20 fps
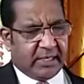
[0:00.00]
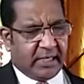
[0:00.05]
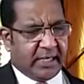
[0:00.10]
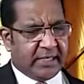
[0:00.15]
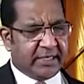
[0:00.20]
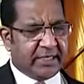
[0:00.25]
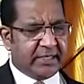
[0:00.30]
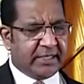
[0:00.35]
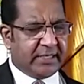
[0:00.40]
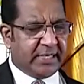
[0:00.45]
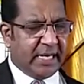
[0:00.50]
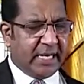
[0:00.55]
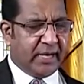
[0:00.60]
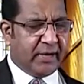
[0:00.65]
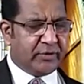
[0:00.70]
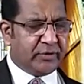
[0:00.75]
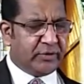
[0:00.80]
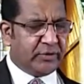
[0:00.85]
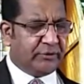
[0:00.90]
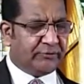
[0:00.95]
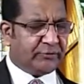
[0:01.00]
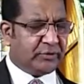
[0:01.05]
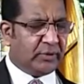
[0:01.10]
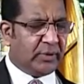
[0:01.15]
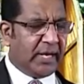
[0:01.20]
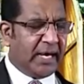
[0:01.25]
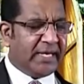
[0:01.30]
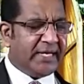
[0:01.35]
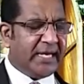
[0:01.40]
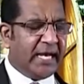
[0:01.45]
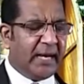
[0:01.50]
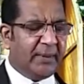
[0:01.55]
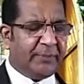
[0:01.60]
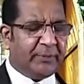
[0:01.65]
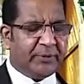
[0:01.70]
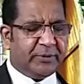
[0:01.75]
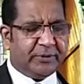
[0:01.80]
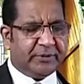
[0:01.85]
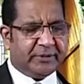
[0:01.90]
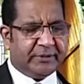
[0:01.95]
I hear now you have to line up